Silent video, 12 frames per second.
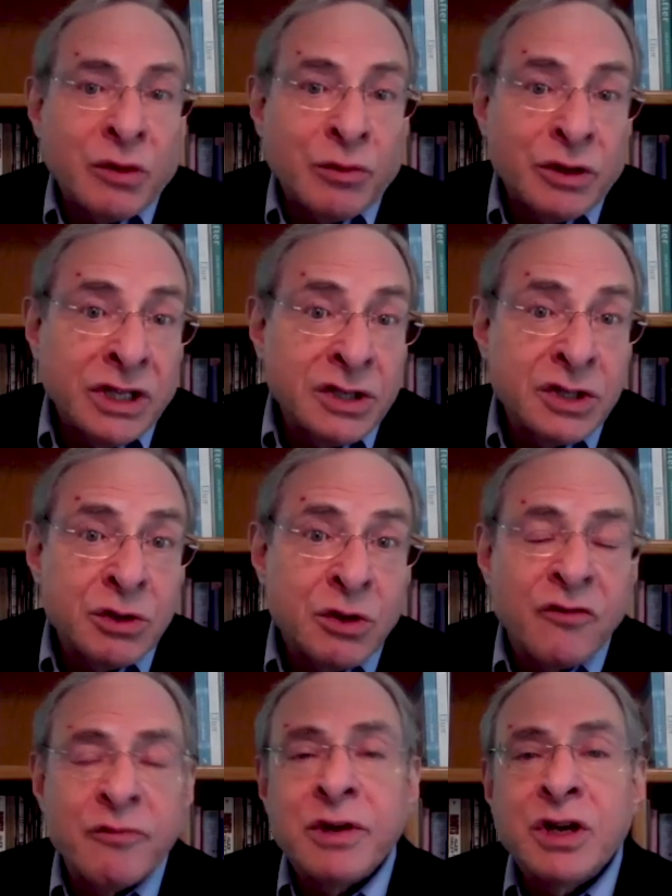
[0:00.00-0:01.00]
their religion
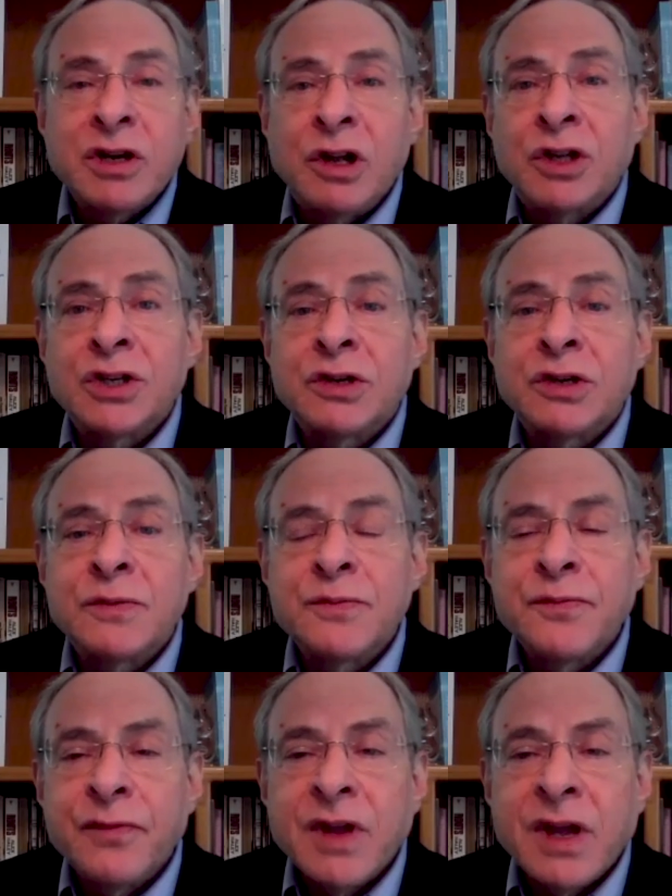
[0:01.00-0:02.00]
or from their culture.
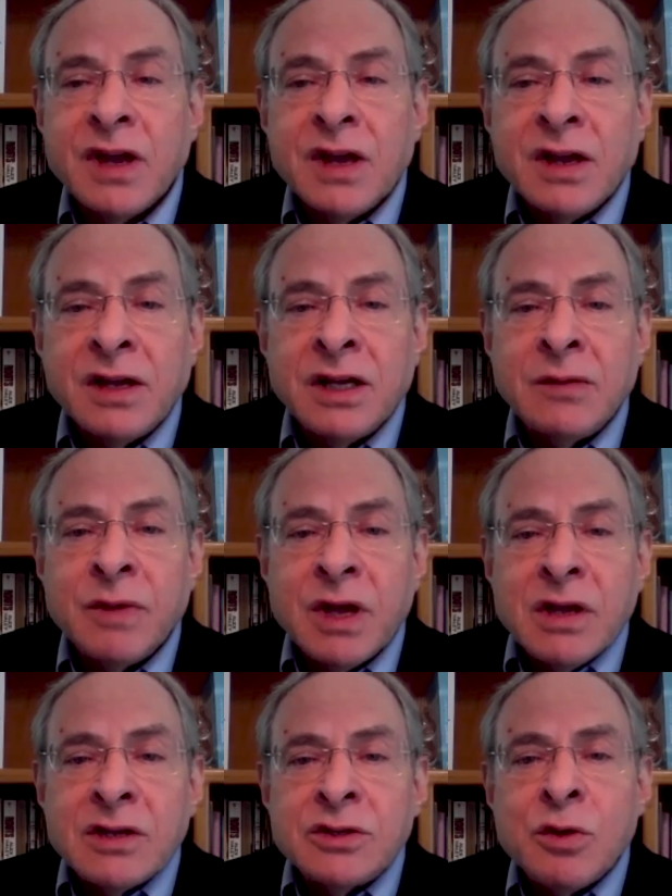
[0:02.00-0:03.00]
Um,
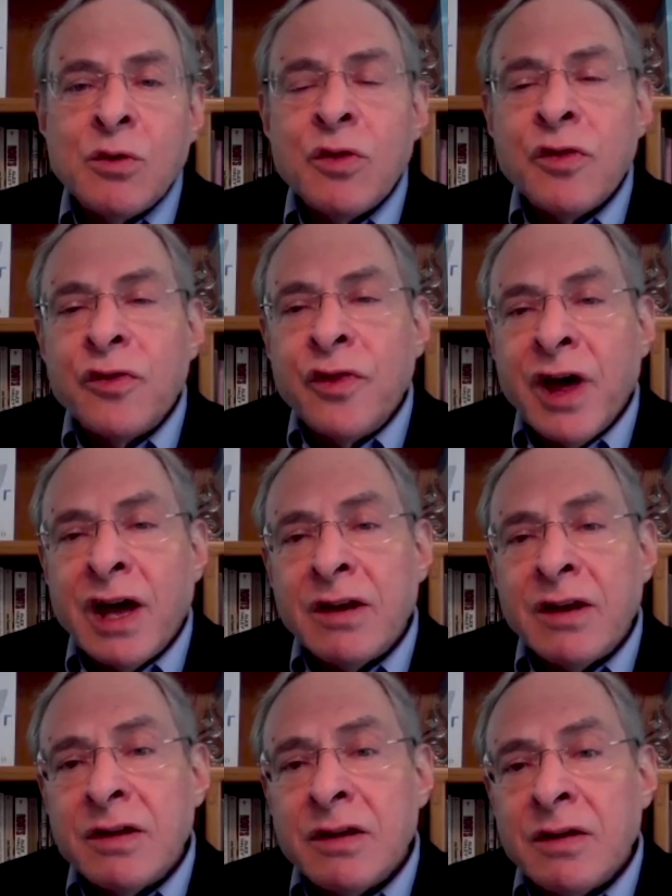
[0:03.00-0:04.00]
so
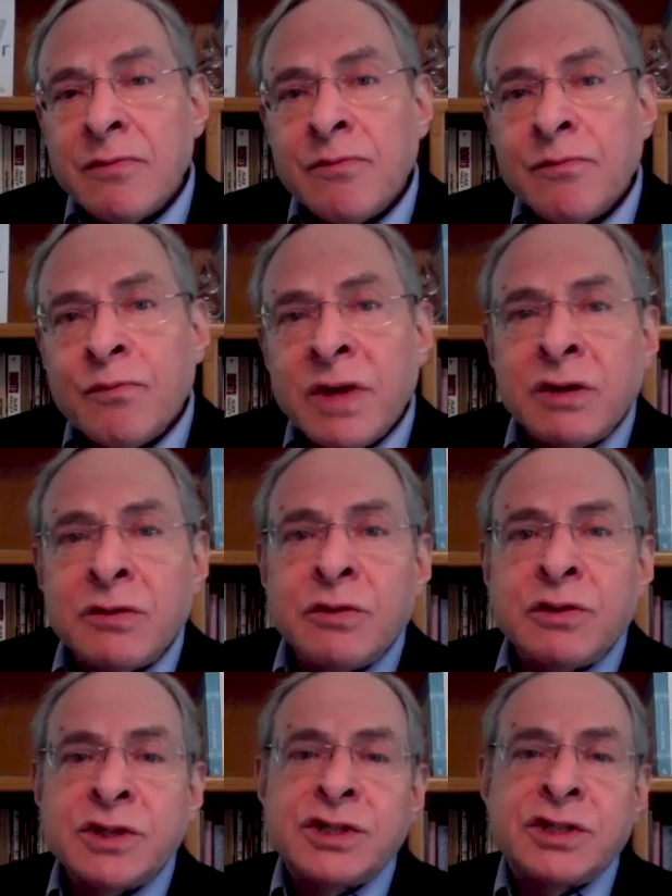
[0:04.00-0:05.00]
that
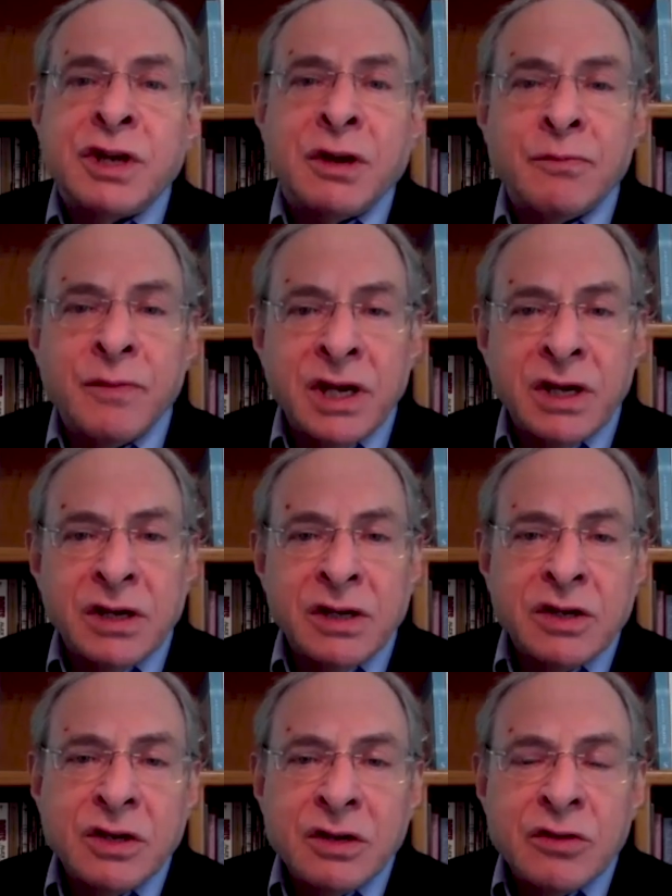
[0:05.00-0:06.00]
introduces some
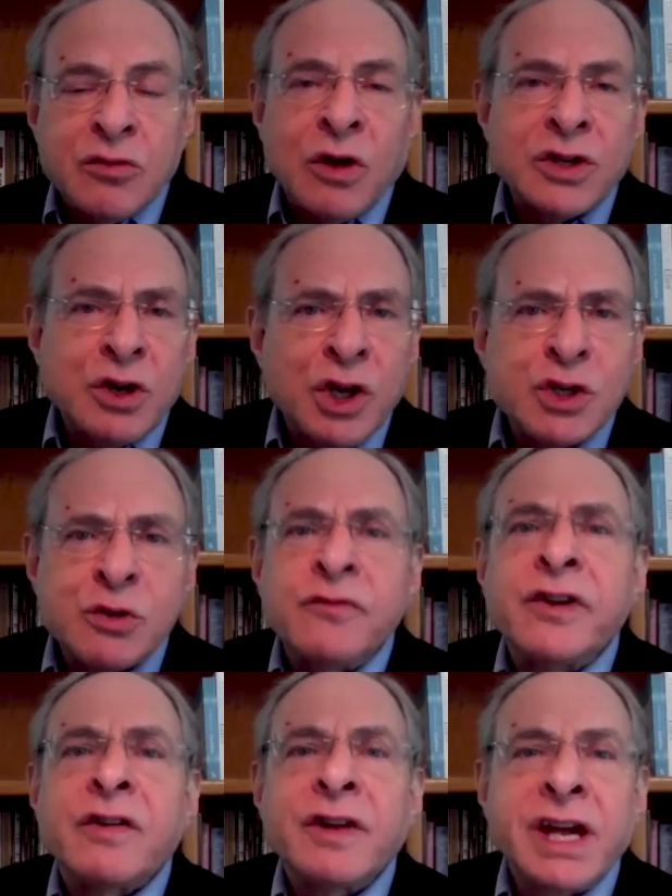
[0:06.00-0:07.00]
cross cultural
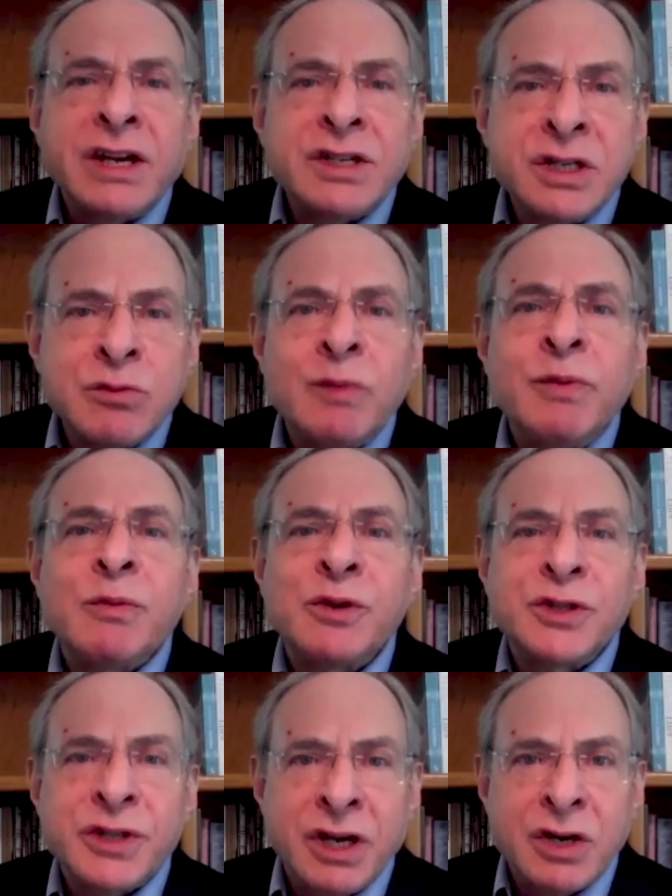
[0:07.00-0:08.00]
variation in what
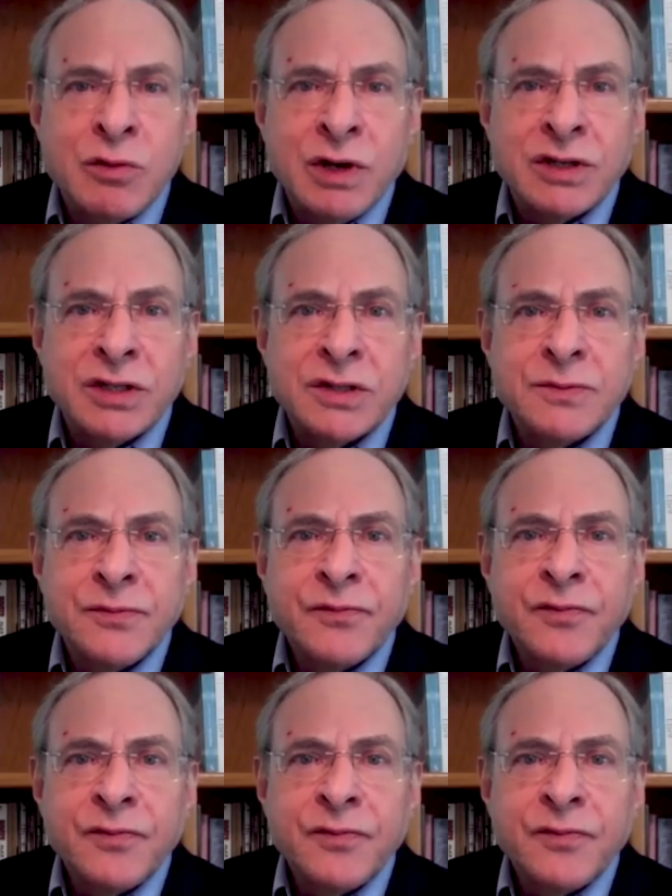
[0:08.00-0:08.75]
people say to us,